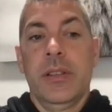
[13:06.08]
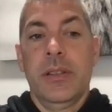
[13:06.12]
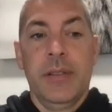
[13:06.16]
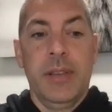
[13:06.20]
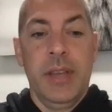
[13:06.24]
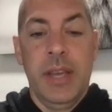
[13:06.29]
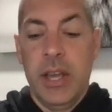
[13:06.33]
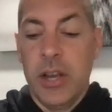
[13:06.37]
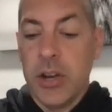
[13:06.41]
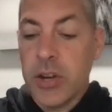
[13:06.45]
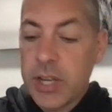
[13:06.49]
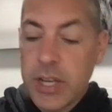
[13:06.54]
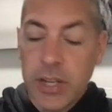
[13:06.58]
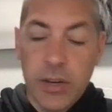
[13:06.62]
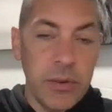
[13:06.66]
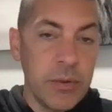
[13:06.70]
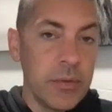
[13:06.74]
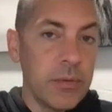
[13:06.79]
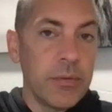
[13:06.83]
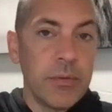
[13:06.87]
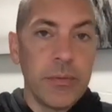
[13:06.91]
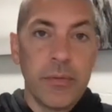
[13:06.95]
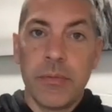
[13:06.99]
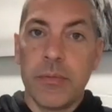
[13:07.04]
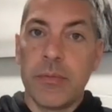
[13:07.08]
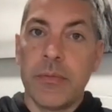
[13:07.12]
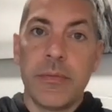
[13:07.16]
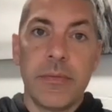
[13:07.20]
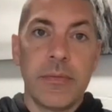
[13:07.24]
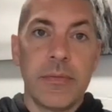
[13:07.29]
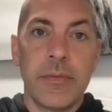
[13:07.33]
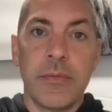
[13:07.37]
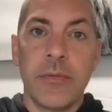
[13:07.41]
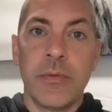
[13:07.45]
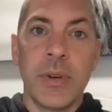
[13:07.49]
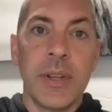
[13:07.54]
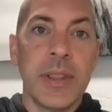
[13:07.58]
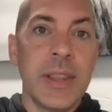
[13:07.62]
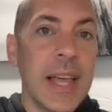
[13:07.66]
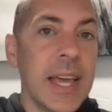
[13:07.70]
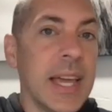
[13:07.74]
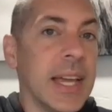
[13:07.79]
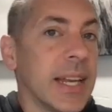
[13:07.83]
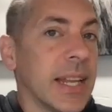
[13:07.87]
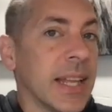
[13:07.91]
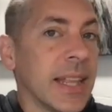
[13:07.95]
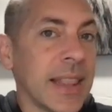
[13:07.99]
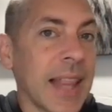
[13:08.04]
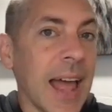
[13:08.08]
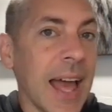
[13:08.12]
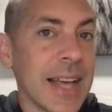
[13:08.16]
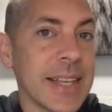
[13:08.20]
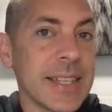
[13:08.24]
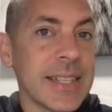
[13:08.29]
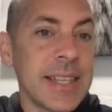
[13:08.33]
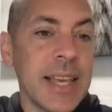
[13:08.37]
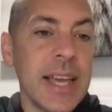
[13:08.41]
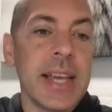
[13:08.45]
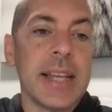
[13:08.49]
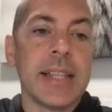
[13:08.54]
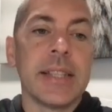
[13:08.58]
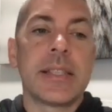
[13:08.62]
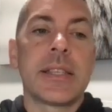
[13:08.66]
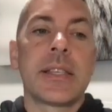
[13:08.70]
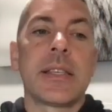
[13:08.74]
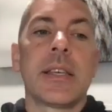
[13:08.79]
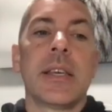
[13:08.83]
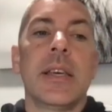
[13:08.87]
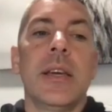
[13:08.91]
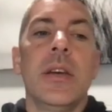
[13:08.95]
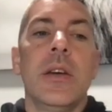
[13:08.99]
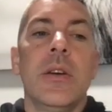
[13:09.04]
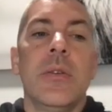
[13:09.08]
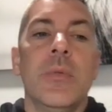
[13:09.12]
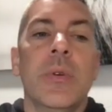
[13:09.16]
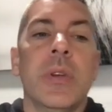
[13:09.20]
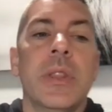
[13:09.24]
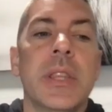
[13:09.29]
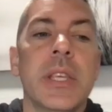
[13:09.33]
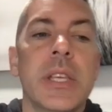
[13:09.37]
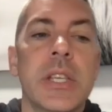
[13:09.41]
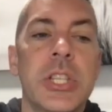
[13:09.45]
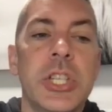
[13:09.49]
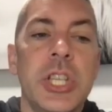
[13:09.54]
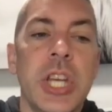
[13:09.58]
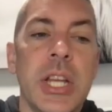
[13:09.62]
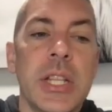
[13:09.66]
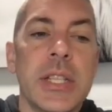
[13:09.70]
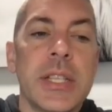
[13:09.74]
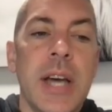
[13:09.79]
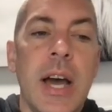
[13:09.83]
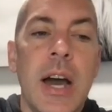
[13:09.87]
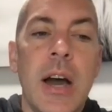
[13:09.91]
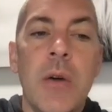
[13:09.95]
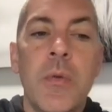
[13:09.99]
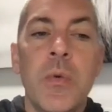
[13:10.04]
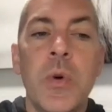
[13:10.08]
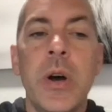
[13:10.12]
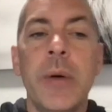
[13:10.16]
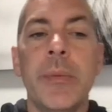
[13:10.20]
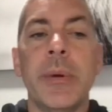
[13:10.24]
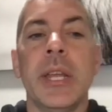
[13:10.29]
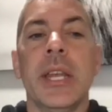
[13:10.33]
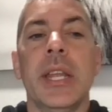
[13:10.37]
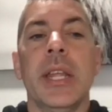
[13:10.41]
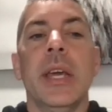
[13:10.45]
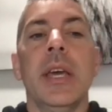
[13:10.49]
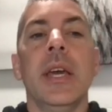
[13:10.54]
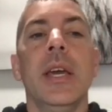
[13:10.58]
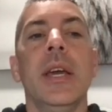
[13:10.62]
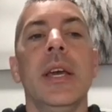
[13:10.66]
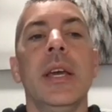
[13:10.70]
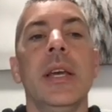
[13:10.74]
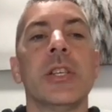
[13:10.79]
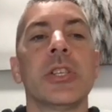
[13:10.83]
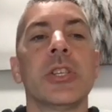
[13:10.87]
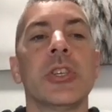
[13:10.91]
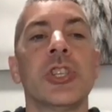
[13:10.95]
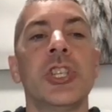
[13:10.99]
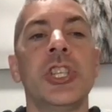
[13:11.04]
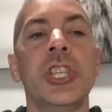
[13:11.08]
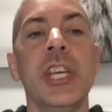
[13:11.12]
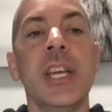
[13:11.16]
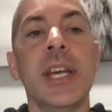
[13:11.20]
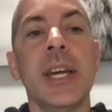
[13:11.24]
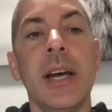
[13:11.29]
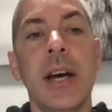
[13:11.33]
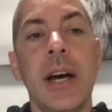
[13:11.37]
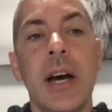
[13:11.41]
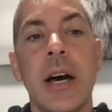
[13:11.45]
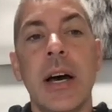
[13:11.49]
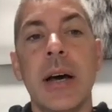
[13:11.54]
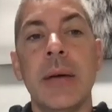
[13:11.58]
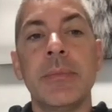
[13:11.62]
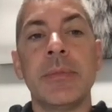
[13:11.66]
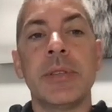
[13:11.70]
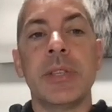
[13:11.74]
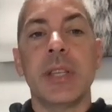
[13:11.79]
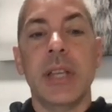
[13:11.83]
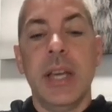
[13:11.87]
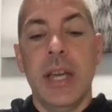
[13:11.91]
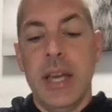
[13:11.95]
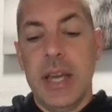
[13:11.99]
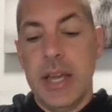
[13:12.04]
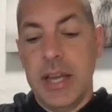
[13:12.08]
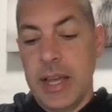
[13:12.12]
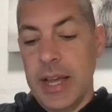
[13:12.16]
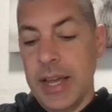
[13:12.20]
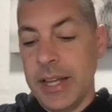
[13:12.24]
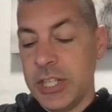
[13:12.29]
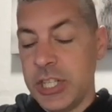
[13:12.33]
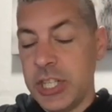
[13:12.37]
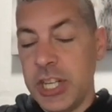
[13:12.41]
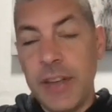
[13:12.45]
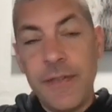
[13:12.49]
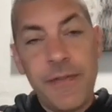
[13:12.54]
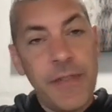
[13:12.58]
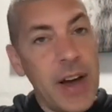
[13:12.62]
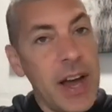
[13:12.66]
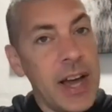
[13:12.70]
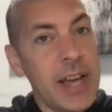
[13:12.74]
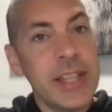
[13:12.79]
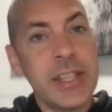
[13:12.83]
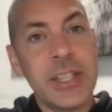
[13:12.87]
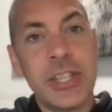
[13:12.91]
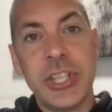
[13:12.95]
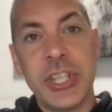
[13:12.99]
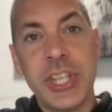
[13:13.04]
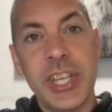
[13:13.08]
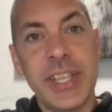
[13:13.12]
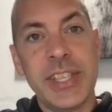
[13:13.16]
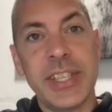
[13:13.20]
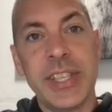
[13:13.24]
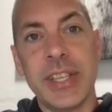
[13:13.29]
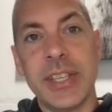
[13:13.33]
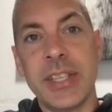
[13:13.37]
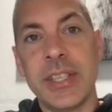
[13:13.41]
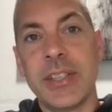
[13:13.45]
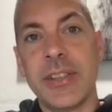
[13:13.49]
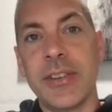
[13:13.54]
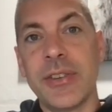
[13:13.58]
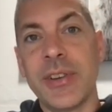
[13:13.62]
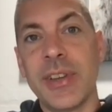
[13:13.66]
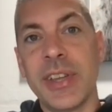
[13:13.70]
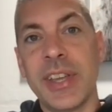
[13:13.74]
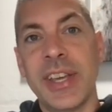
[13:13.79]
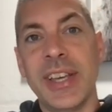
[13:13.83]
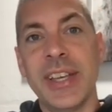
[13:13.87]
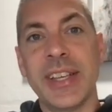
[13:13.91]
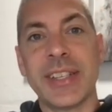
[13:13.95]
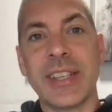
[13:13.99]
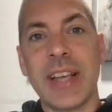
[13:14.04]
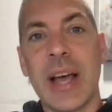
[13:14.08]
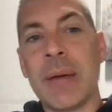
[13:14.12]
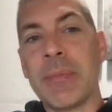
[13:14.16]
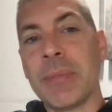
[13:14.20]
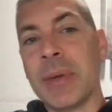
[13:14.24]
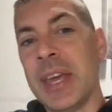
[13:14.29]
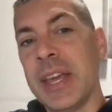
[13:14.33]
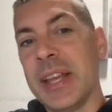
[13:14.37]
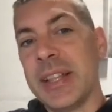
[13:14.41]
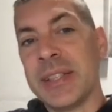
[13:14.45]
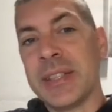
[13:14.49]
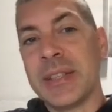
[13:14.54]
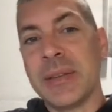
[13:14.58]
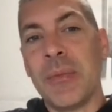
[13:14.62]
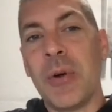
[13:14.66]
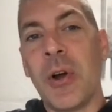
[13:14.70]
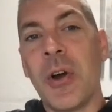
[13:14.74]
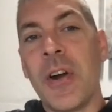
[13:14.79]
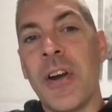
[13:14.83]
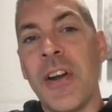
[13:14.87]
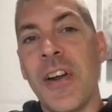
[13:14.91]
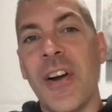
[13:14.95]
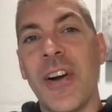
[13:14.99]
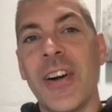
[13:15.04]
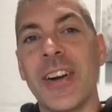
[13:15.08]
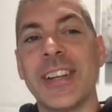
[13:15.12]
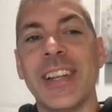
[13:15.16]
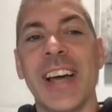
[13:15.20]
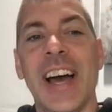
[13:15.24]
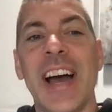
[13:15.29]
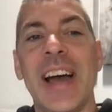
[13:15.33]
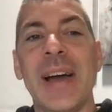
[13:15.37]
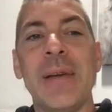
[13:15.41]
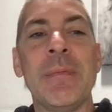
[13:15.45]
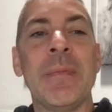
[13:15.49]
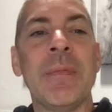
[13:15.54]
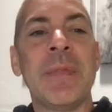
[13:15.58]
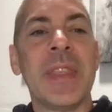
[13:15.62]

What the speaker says: here can relate in that sense with this Gentile woman. So she comes and she finds Jesus during his I'm getting some R&R time.